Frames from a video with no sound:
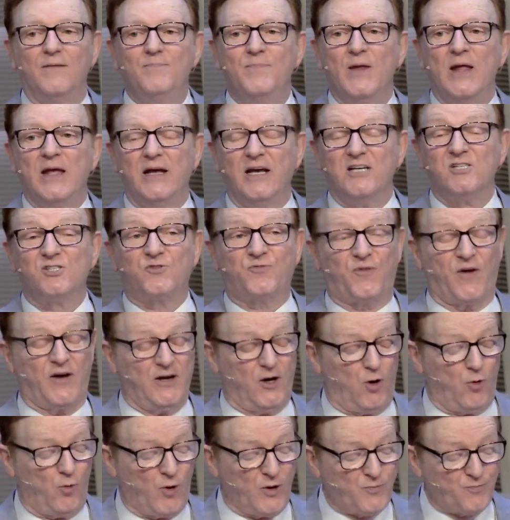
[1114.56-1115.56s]
is
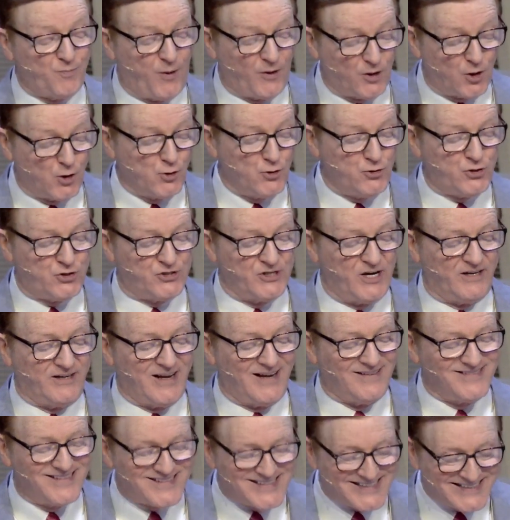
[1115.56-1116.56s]
filled with pollution
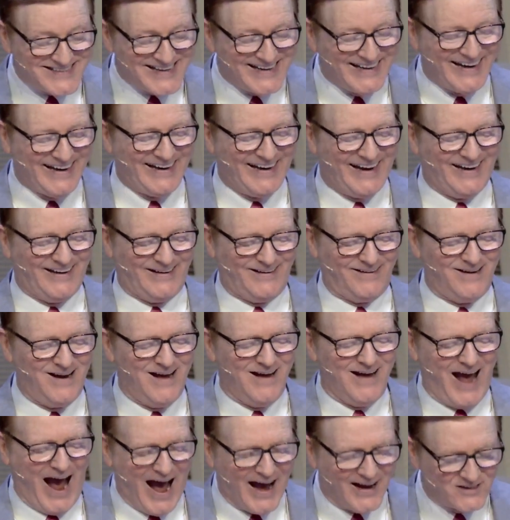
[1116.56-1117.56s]
and sin
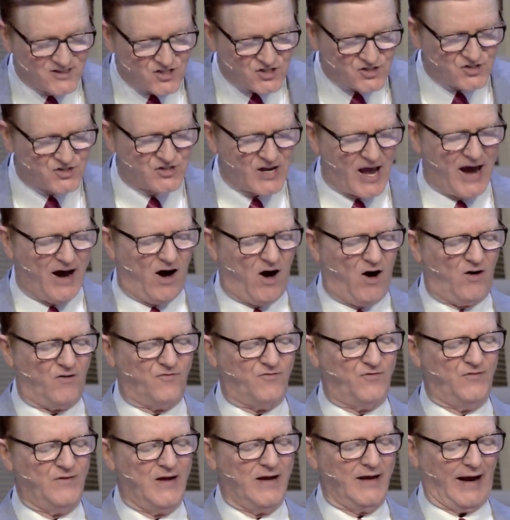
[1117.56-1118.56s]
and self,
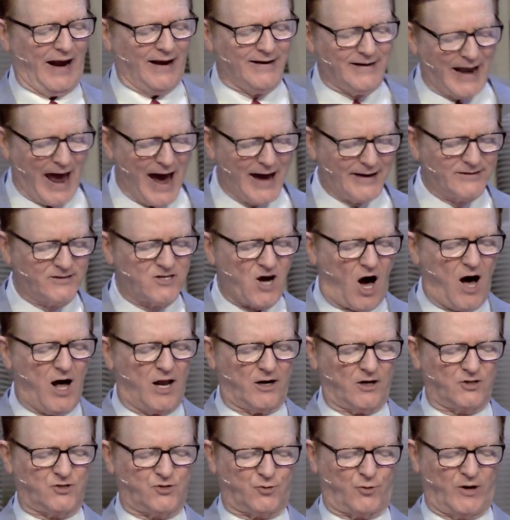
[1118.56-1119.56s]
and
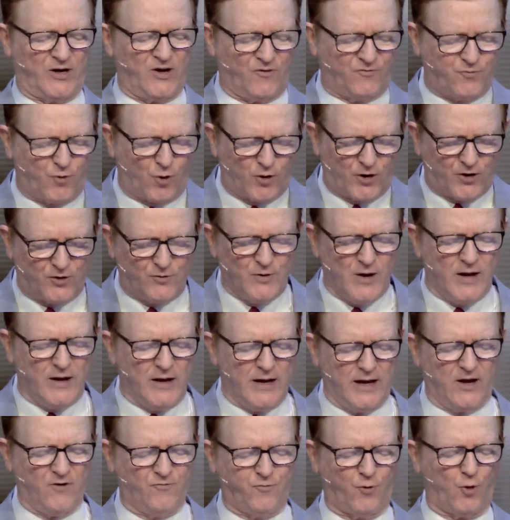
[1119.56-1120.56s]
idolatry, if
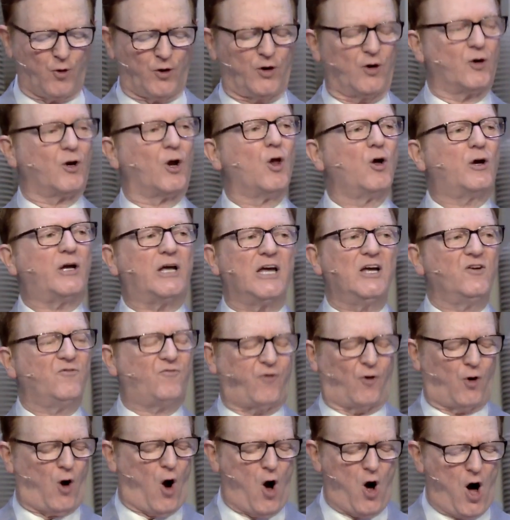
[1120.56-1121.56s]
we're looking
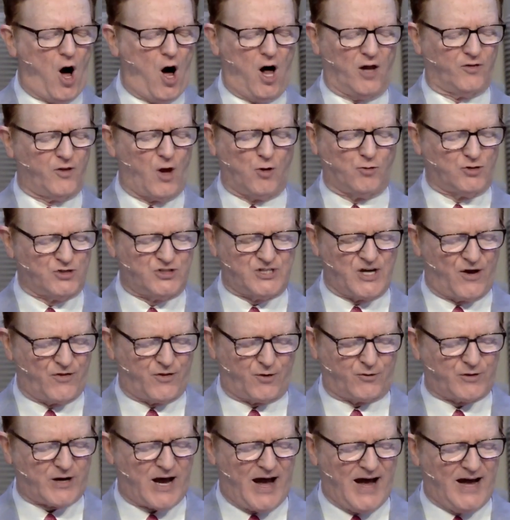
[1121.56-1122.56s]
for all those
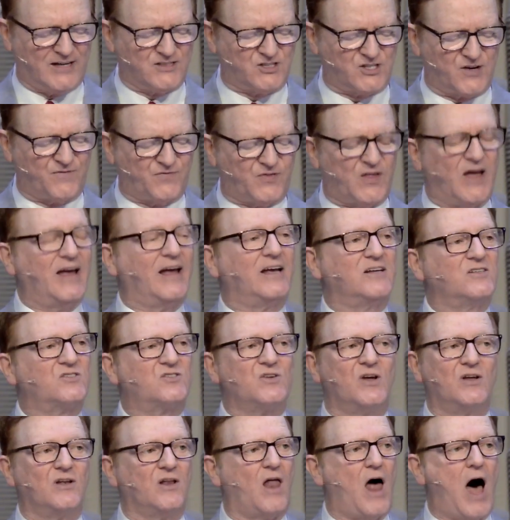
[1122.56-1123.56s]
other kinds of things
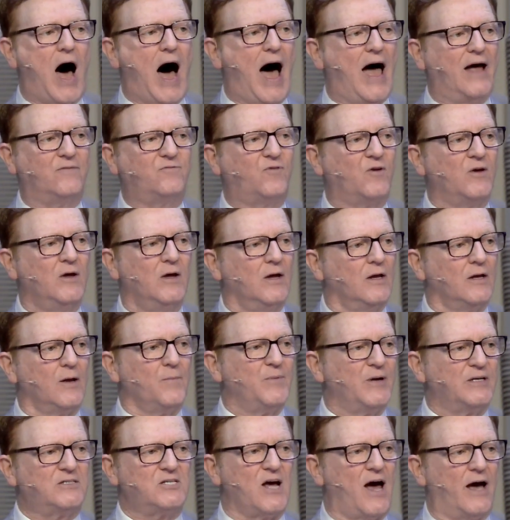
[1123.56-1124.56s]
in life, let
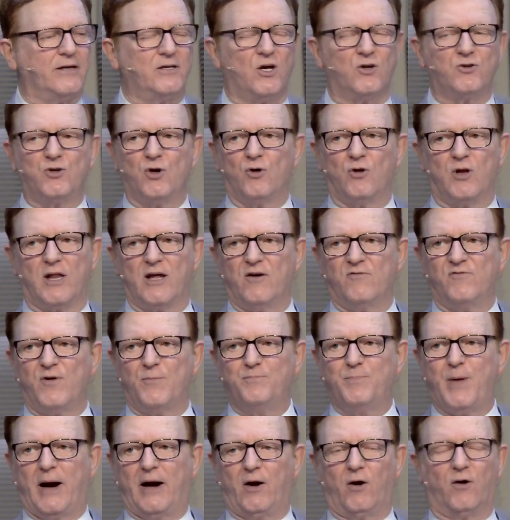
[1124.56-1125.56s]
me tell you, you'll live a
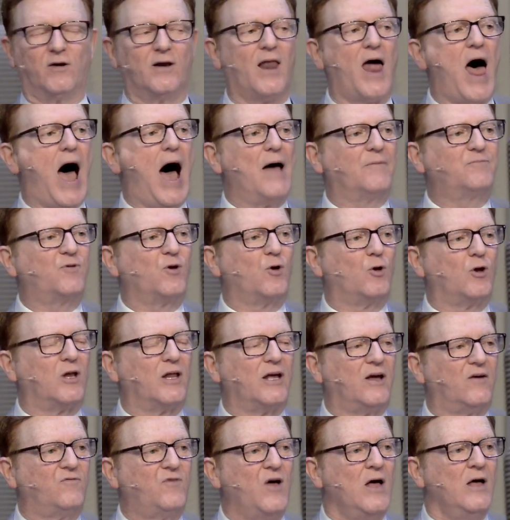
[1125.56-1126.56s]
barren life. You'll
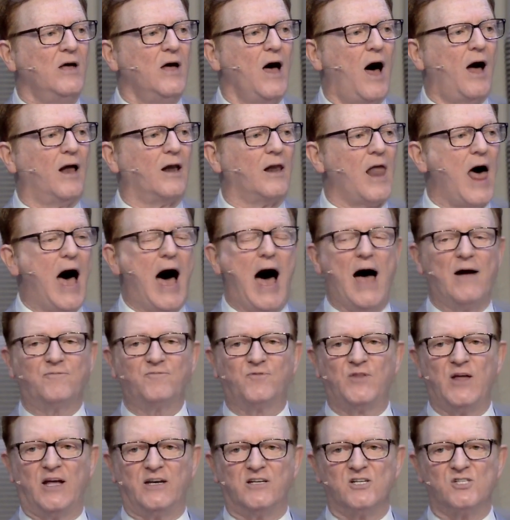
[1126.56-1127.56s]
live a life
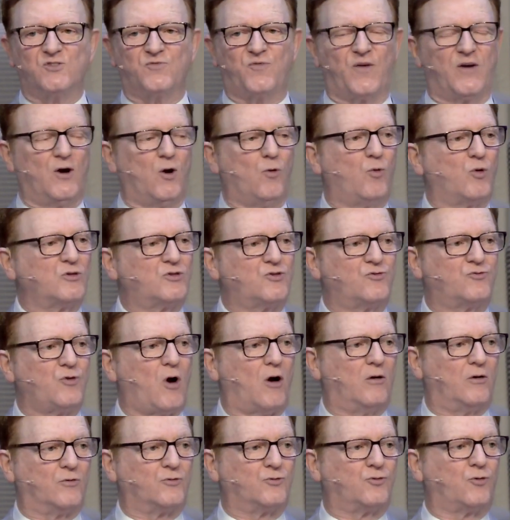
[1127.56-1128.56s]
that is filled with
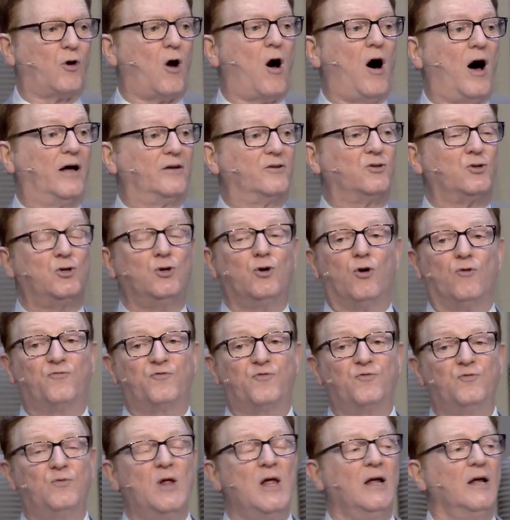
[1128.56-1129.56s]
drought. You'll
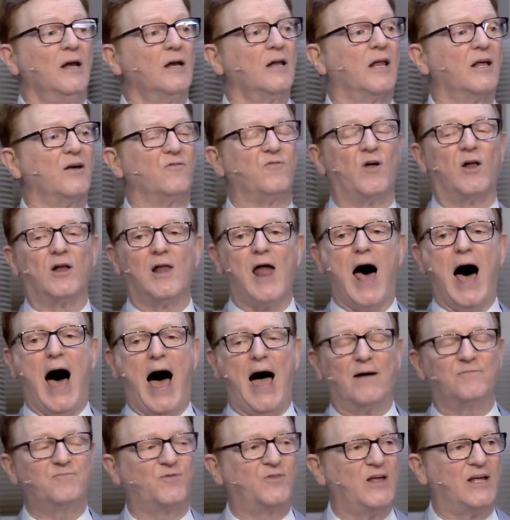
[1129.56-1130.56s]
live a
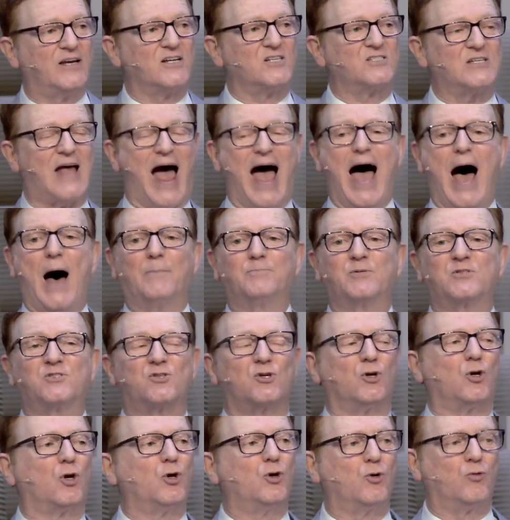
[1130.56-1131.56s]
life that is
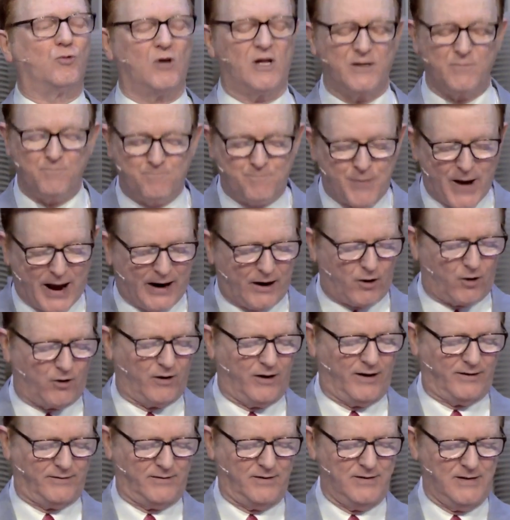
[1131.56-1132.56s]
absolutely
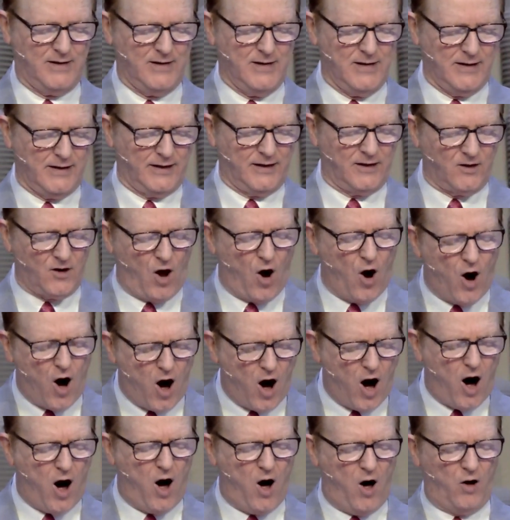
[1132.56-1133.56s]
barren in
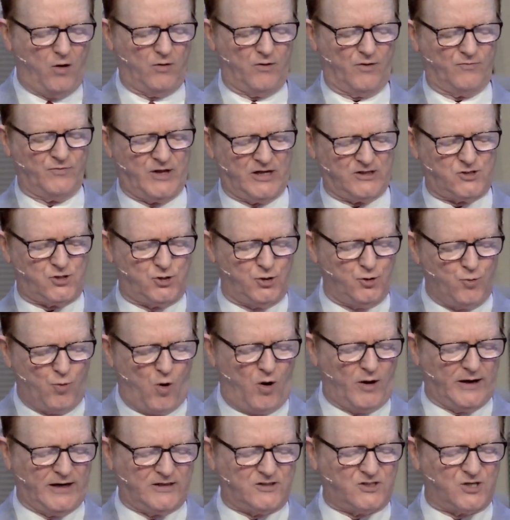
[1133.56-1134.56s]
all that you
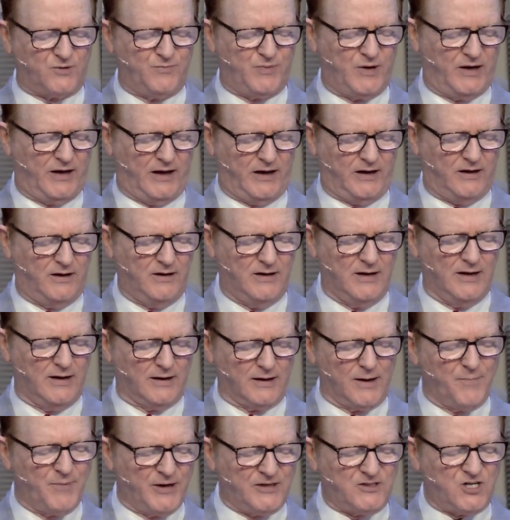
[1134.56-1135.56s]
want it to be.
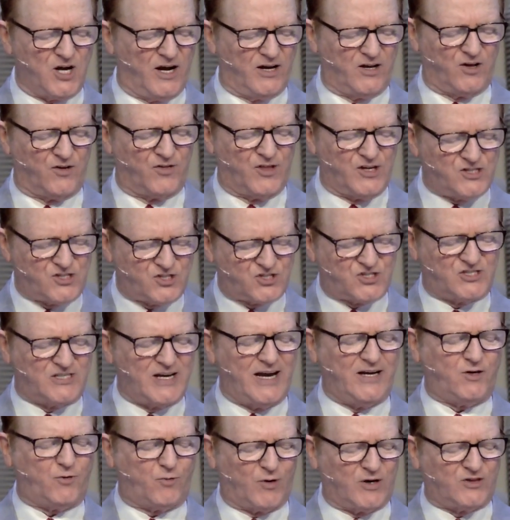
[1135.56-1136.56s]
Let me tell you, the
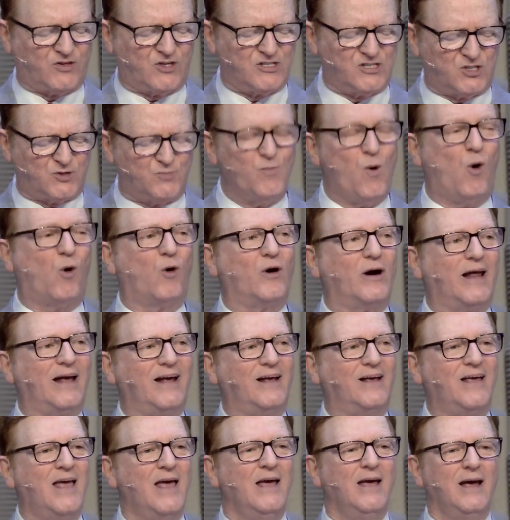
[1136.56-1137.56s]
secret this
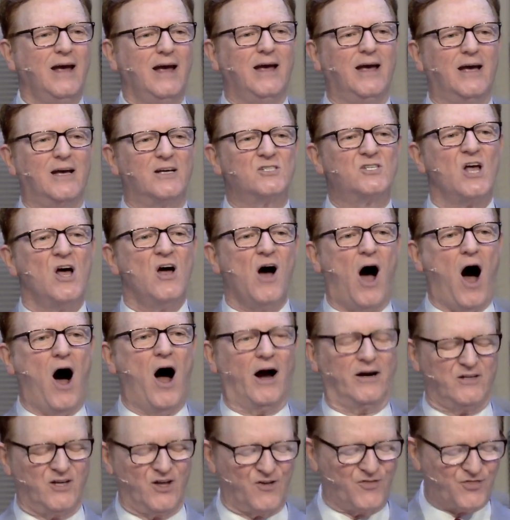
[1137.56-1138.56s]
morning is,
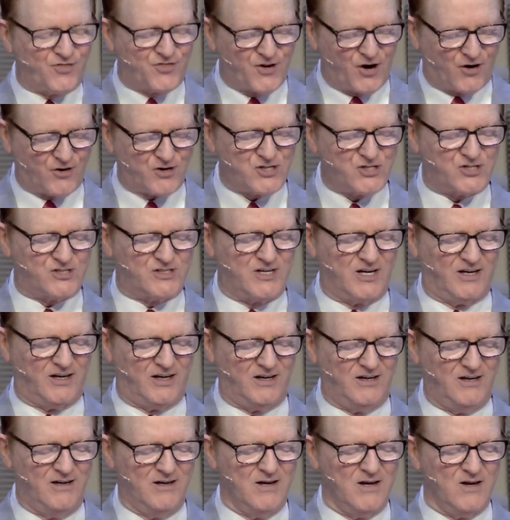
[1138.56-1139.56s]
are you
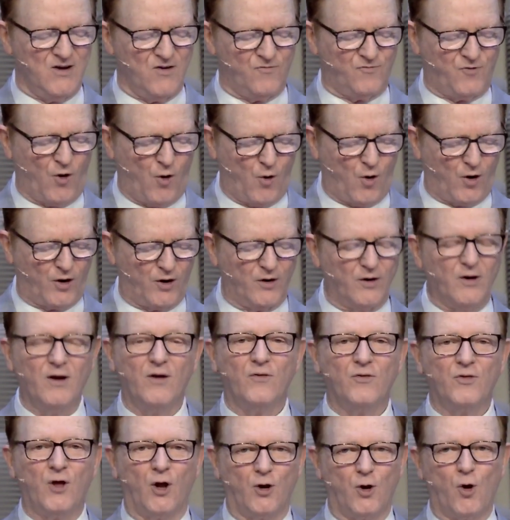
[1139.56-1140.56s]
thirsty for
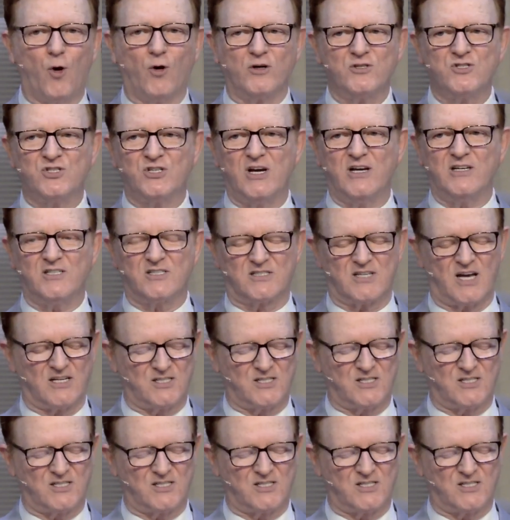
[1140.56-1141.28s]
the Lord Jesus?